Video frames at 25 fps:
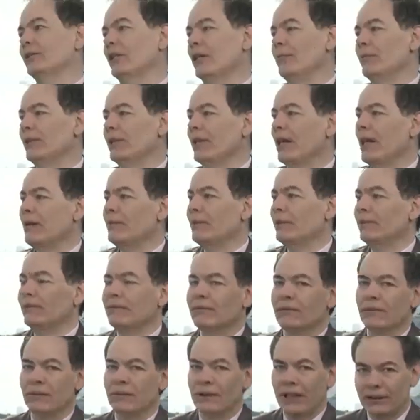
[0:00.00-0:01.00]
or Jamie Dimon,
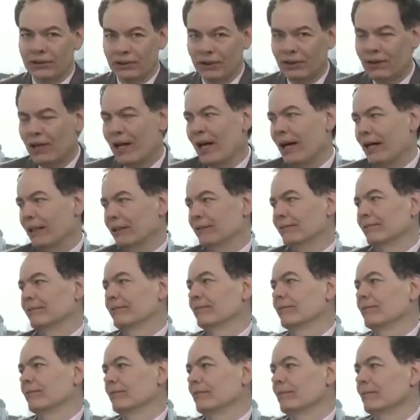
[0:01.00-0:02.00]
that's a lie.
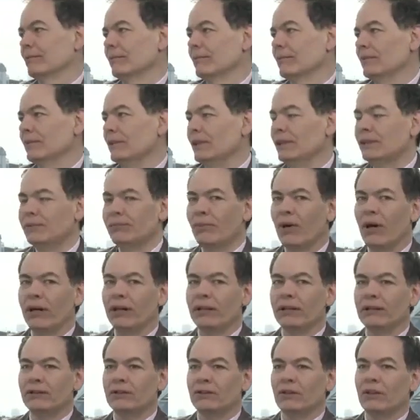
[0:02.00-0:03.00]
These
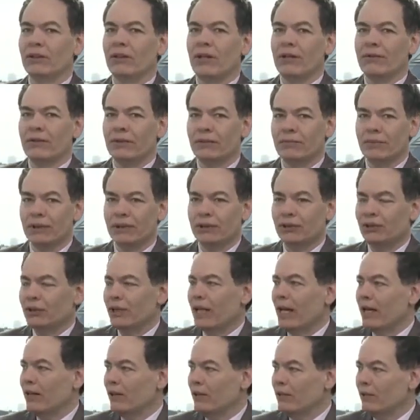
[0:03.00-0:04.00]
markets are nothing but a
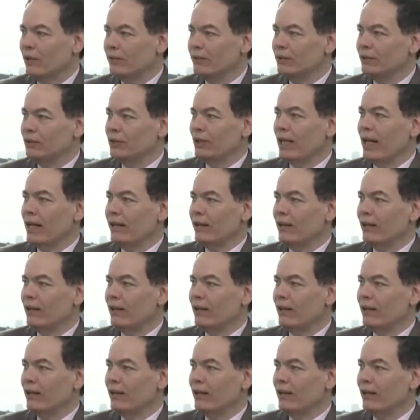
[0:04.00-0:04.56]
shadow of a